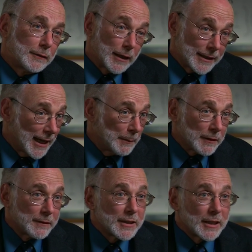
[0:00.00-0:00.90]

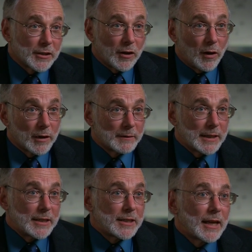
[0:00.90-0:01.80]
atomic physics. All of
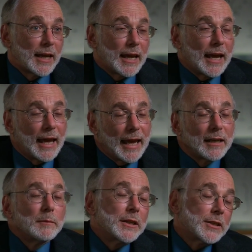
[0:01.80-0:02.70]
these
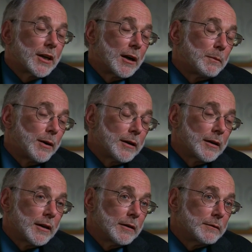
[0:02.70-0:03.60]
elements are
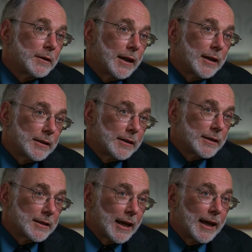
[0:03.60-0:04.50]
part of
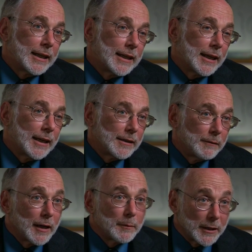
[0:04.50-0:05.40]
designing and
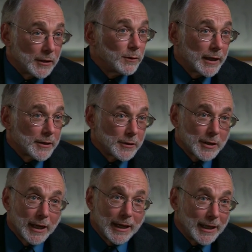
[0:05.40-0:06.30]
developing new
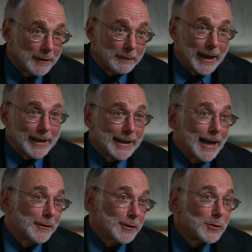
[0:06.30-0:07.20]
lasers. And in fact,
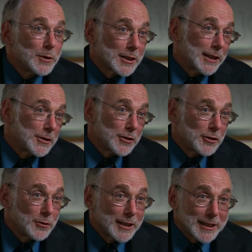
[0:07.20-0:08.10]
now the newest lasers
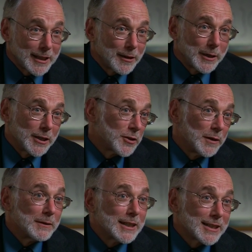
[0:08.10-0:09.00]
use accelerators, so
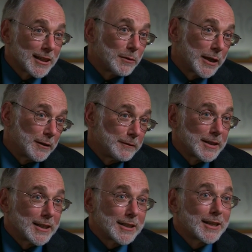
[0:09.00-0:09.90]
even accelerator
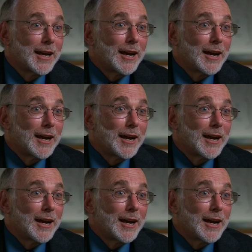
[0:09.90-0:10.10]
physics